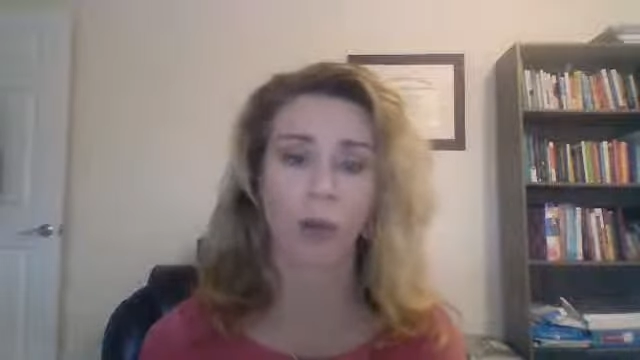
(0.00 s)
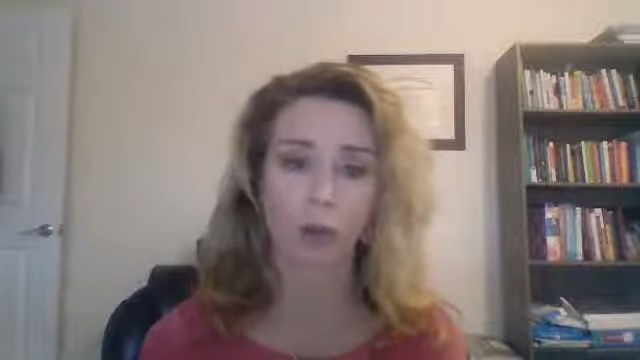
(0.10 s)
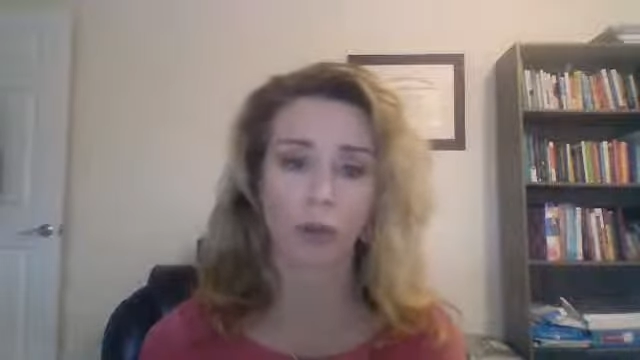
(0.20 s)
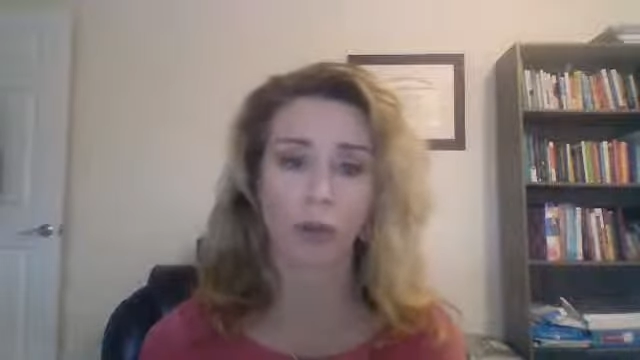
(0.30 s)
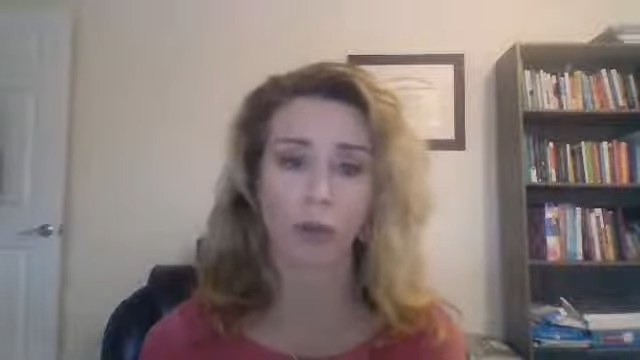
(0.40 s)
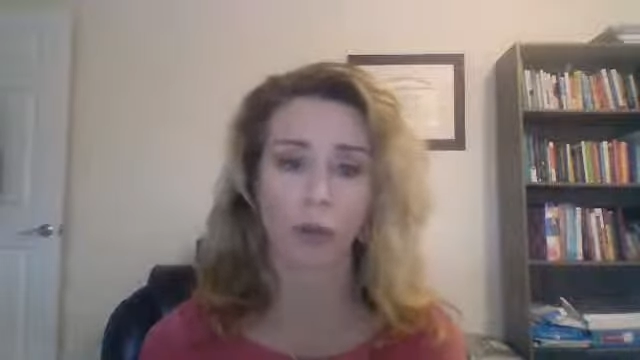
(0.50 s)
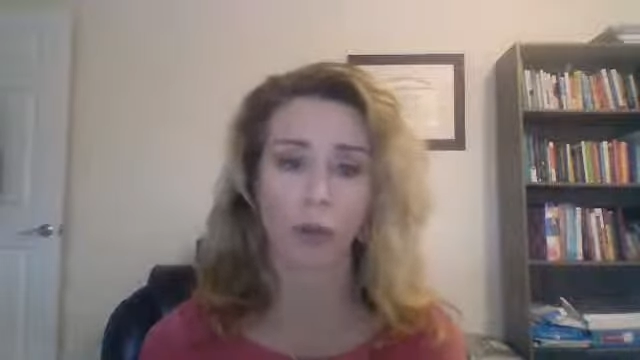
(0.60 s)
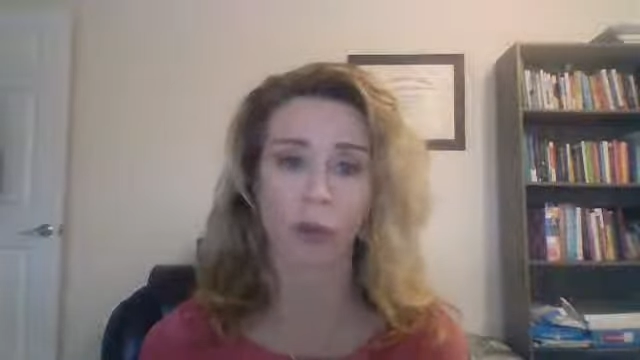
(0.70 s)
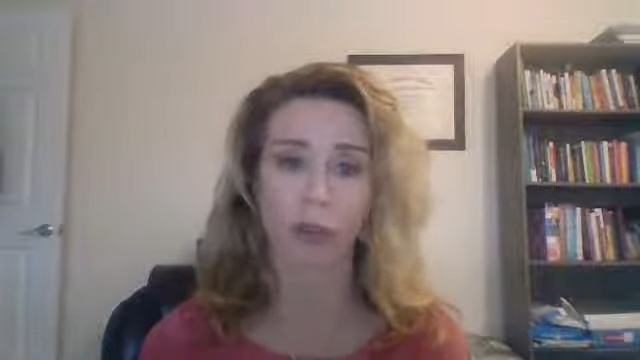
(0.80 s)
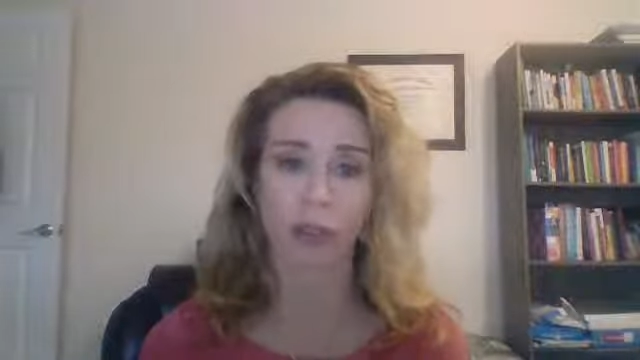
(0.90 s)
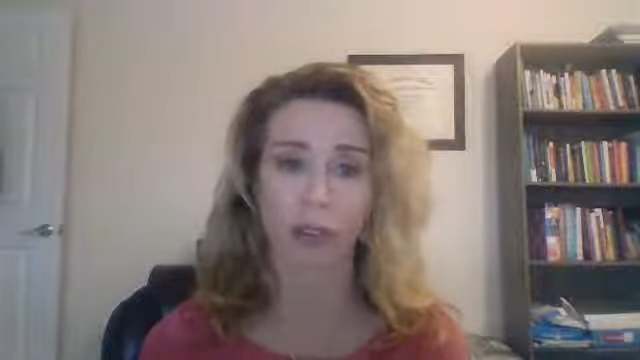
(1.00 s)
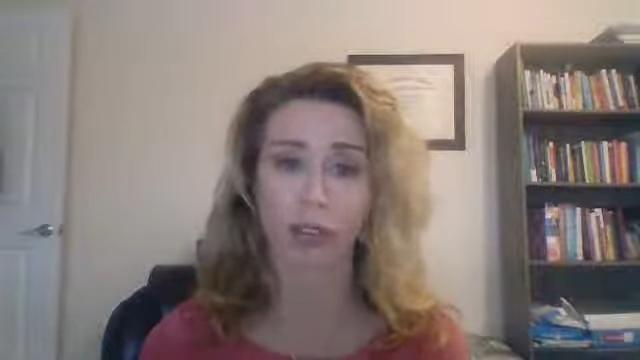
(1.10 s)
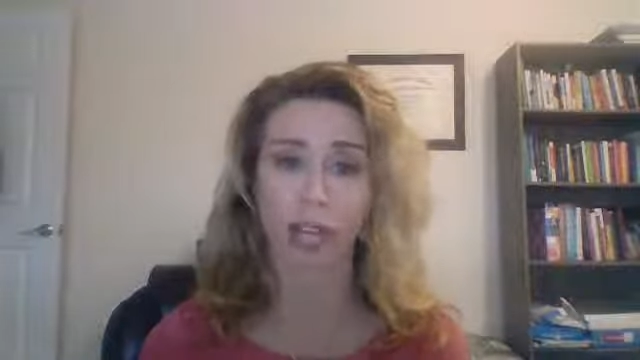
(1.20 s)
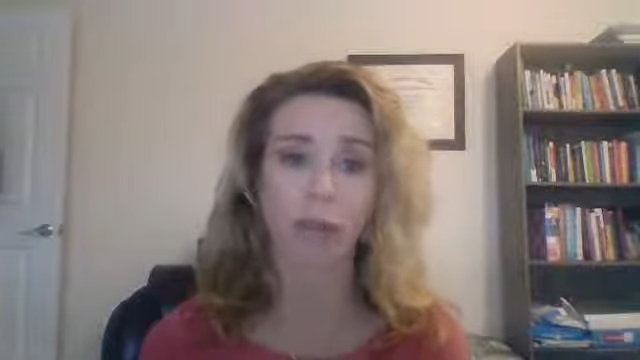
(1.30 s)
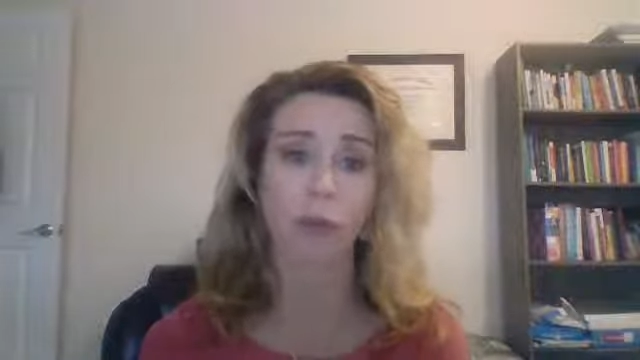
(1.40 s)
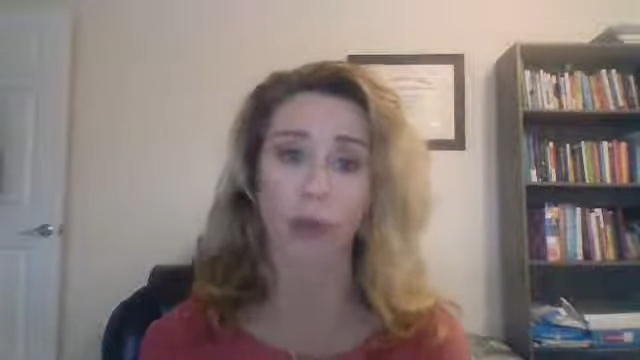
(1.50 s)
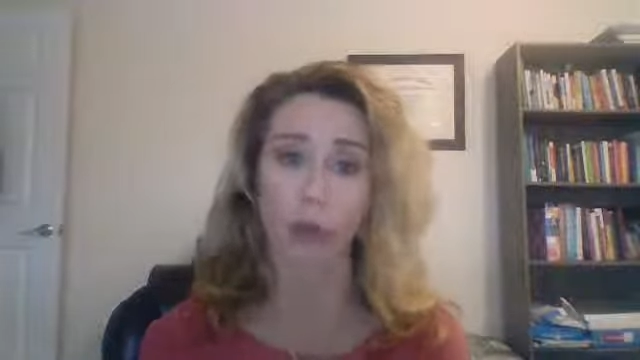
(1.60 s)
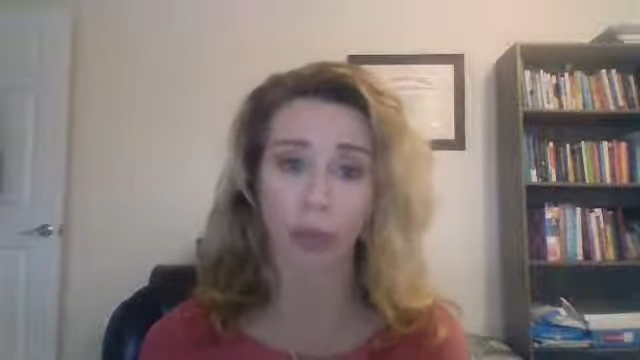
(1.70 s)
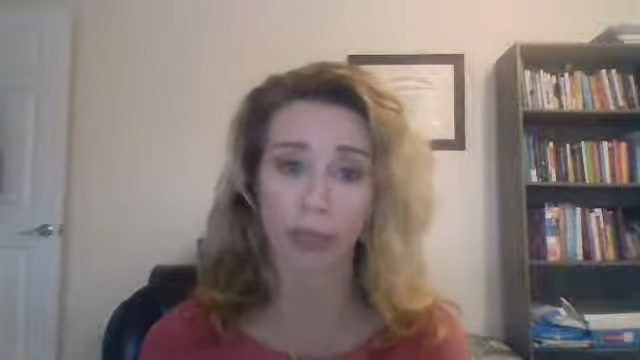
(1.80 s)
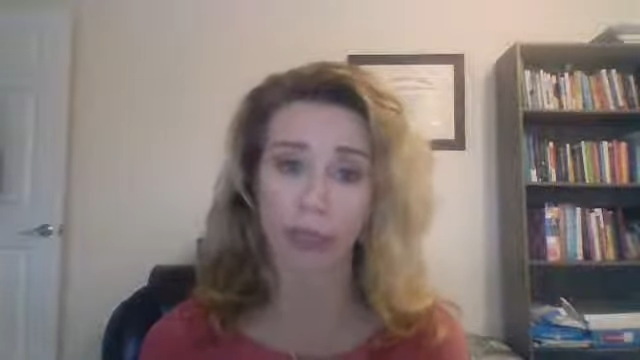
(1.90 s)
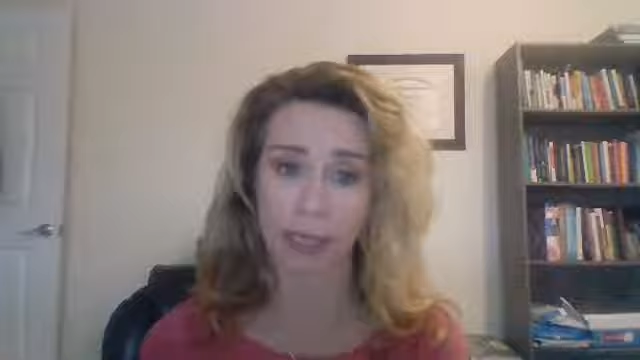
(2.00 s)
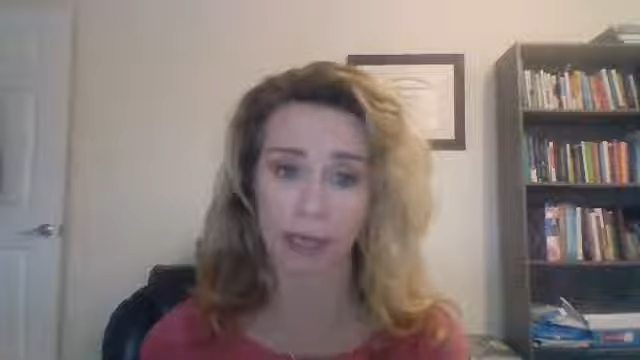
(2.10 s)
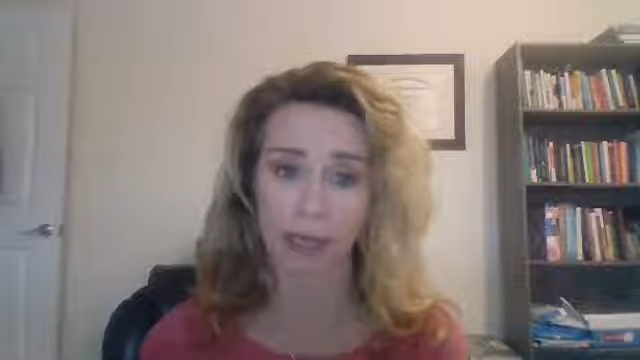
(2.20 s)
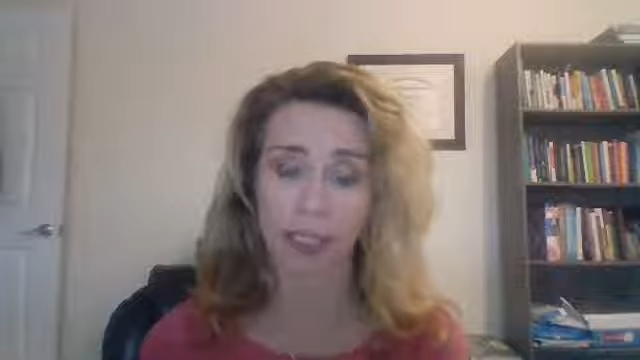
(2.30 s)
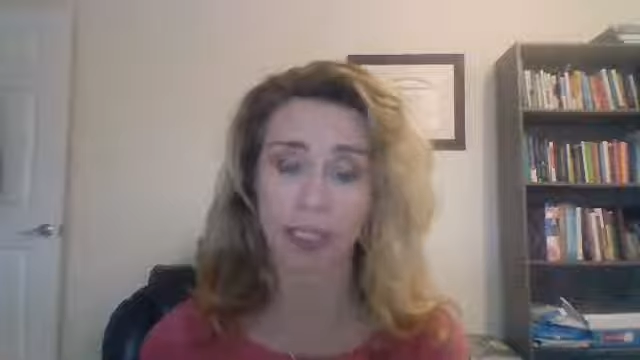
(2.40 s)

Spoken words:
1.41 every year, not 0.17.